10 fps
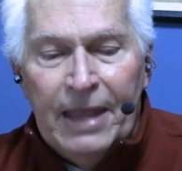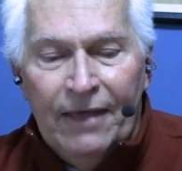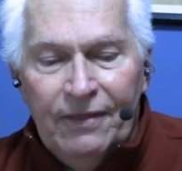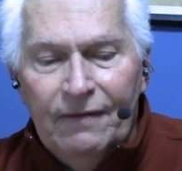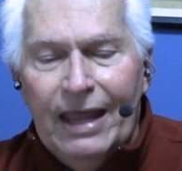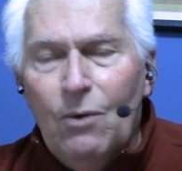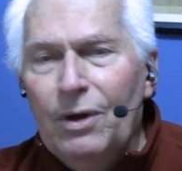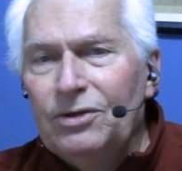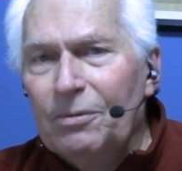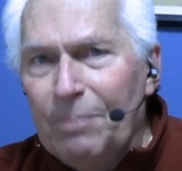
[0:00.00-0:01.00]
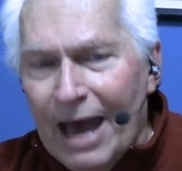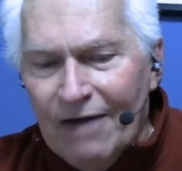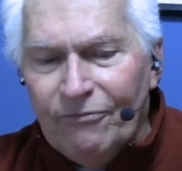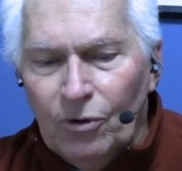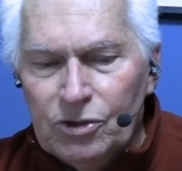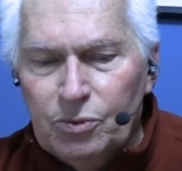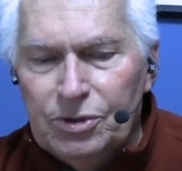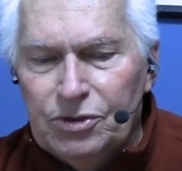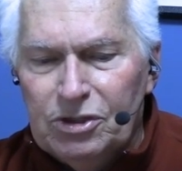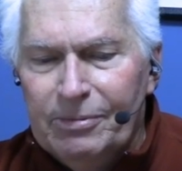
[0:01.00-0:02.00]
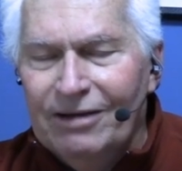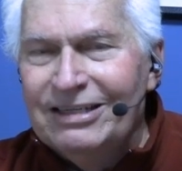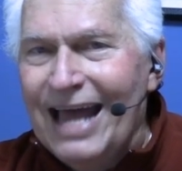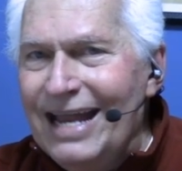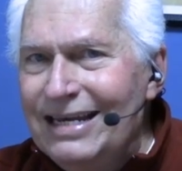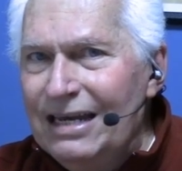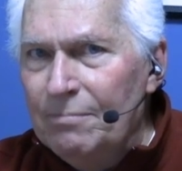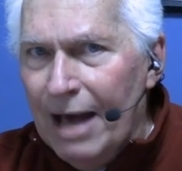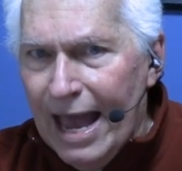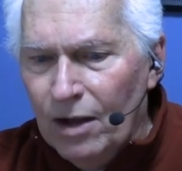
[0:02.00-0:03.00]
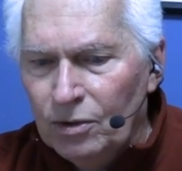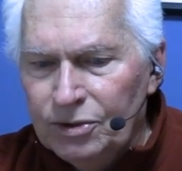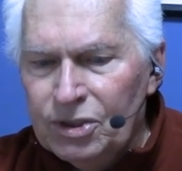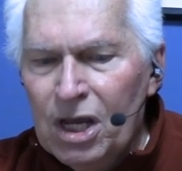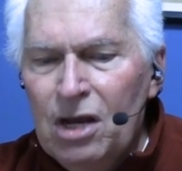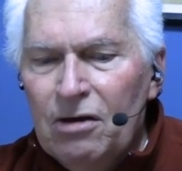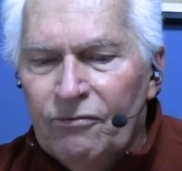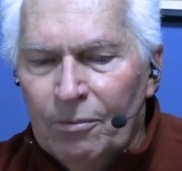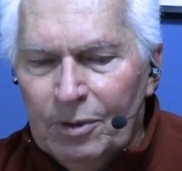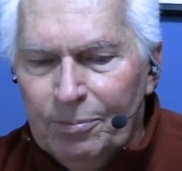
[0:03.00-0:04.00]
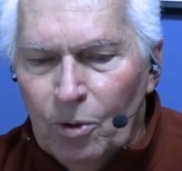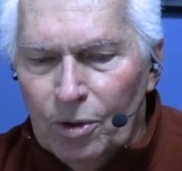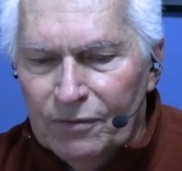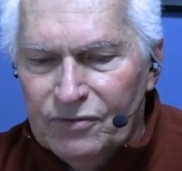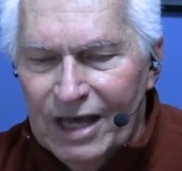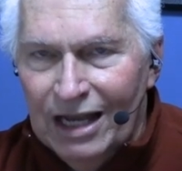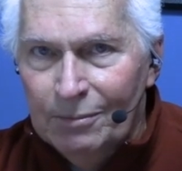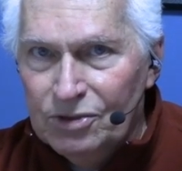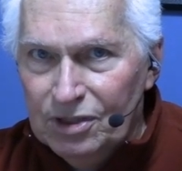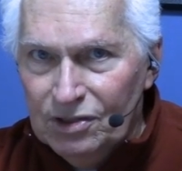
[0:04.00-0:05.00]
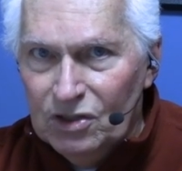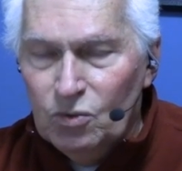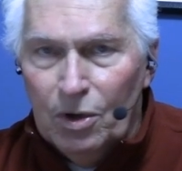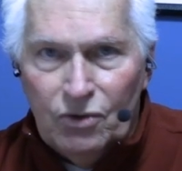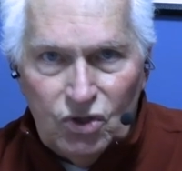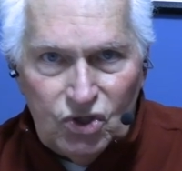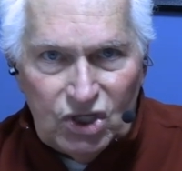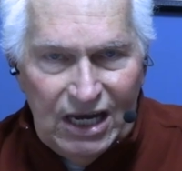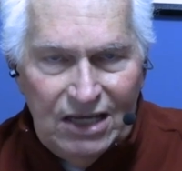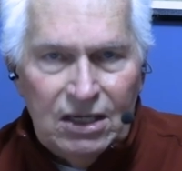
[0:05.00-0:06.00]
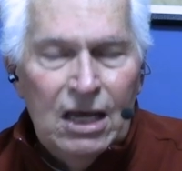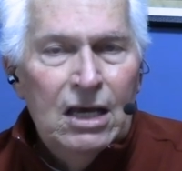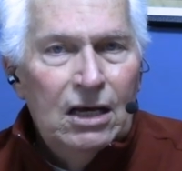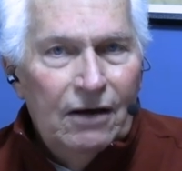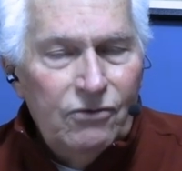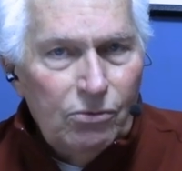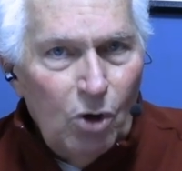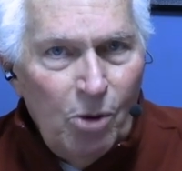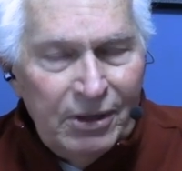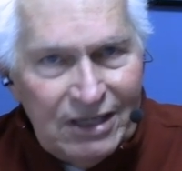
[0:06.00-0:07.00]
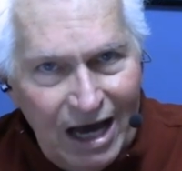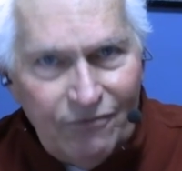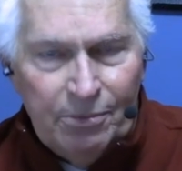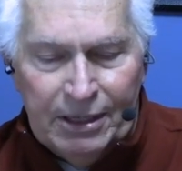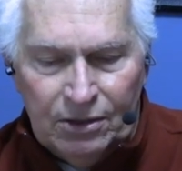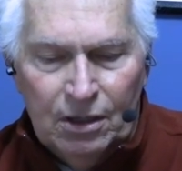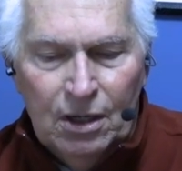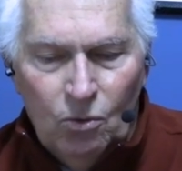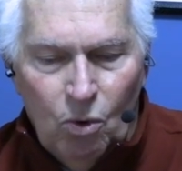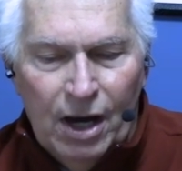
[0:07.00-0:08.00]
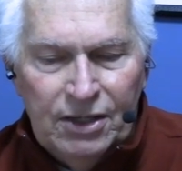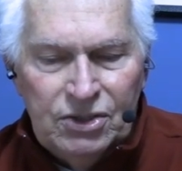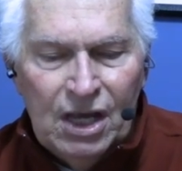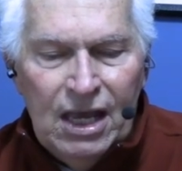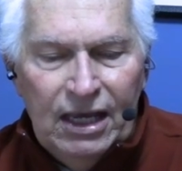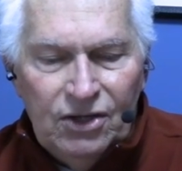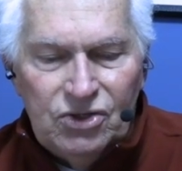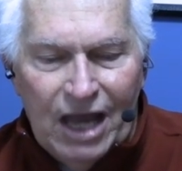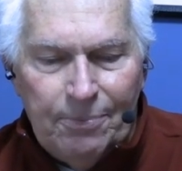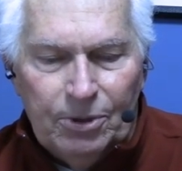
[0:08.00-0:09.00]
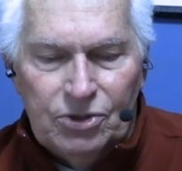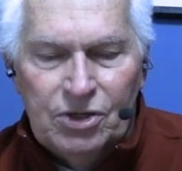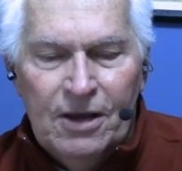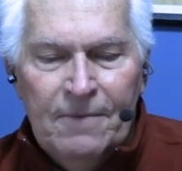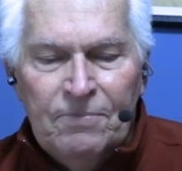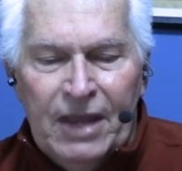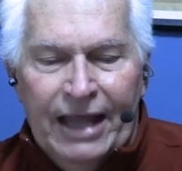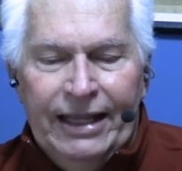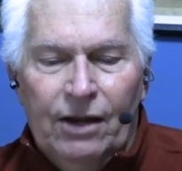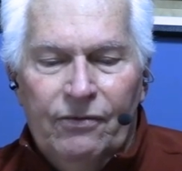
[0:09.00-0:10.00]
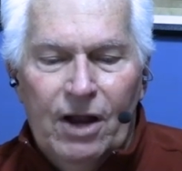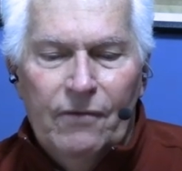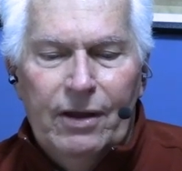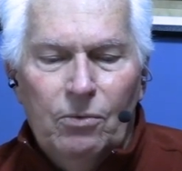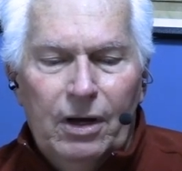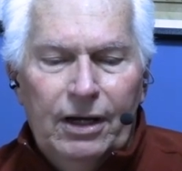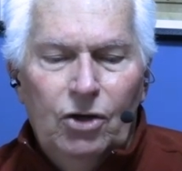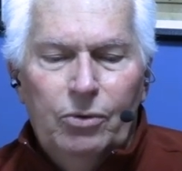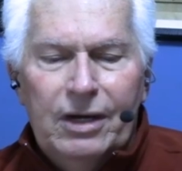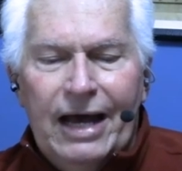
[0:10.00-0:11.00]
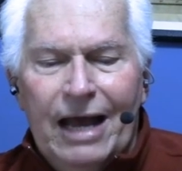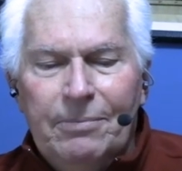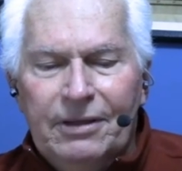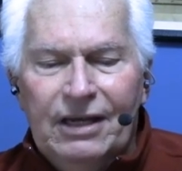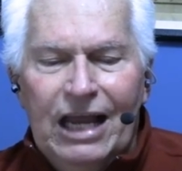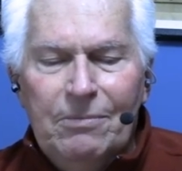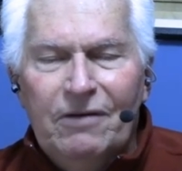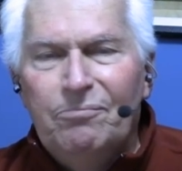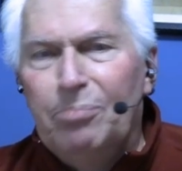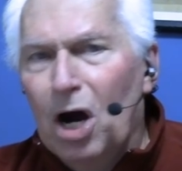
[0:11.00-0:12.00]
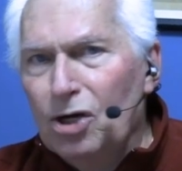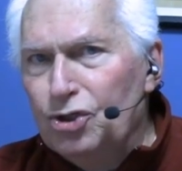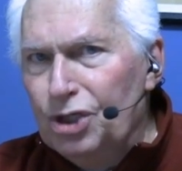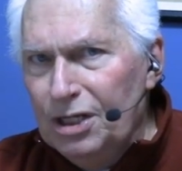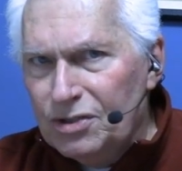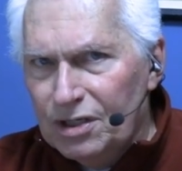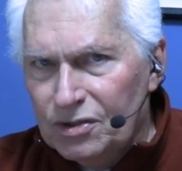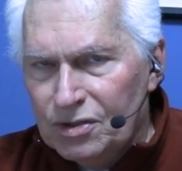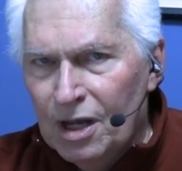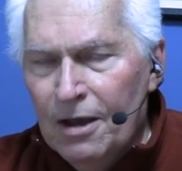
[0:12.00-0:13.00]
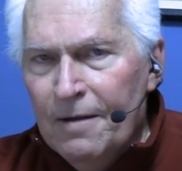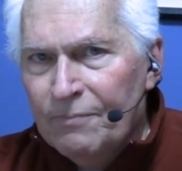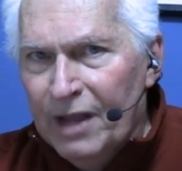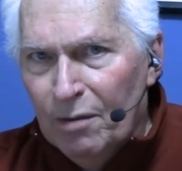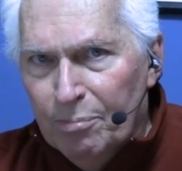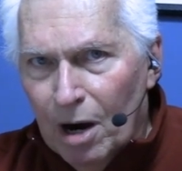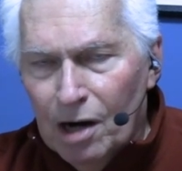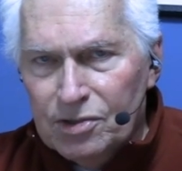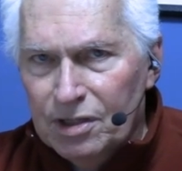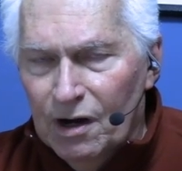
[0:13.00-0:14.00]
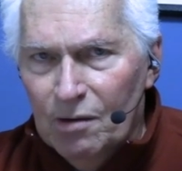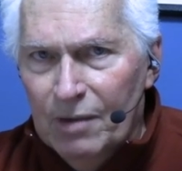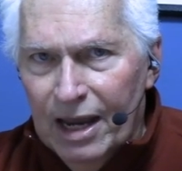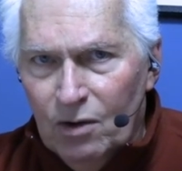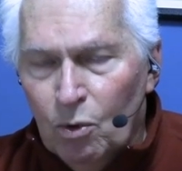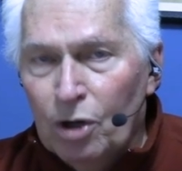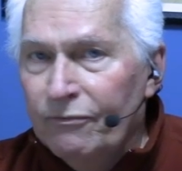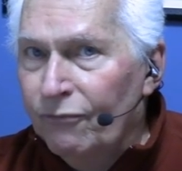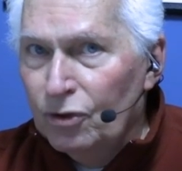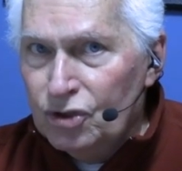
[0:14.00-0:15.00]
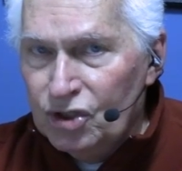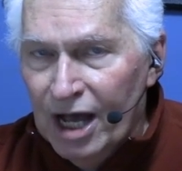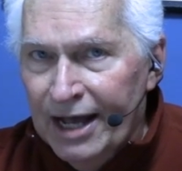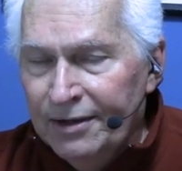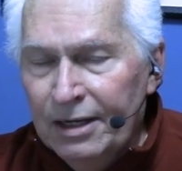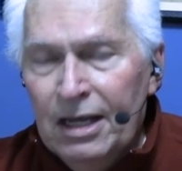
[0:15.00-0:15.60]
And then they went to Paphos, which is about 90 miles from the port of Salamis. This is where the seat of the Roman government was in Cyprus. And there they run into a guy by the name of Bar-Jesus. Now, Bar is an Aramaic word for son,